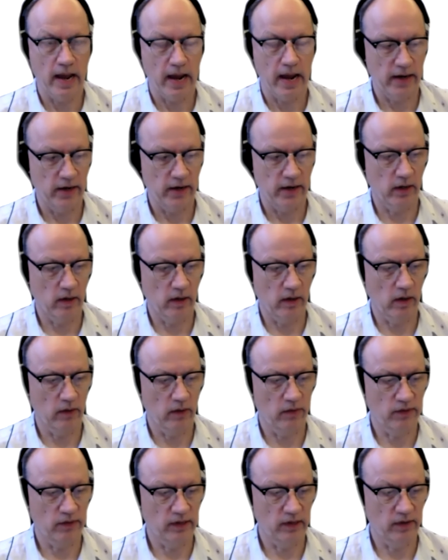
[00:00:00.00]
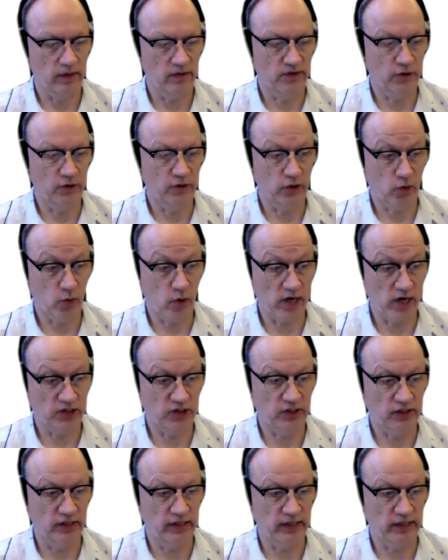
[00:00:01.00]
And the third
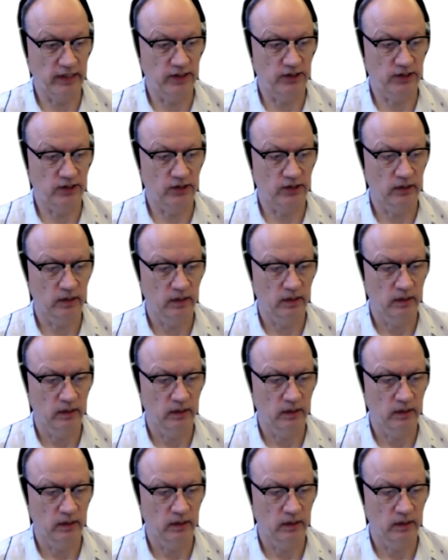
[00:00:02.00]
question is,